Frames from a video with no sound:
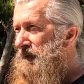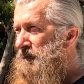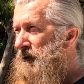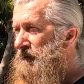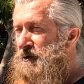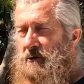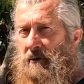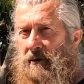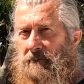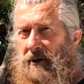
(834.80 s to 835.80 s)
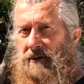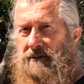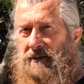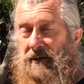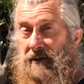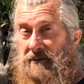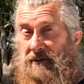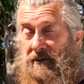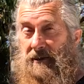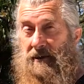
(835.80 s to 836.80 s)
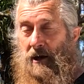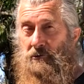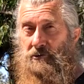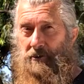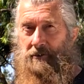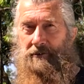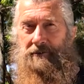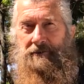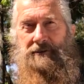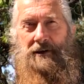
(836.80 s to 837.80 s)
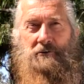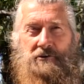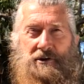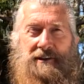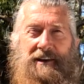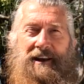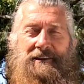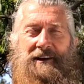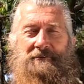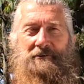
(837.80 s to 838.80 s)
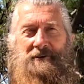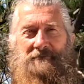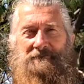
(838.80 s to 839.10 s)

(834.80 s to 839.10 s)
probably 200 metres is the ocean. So I'll check that out later on.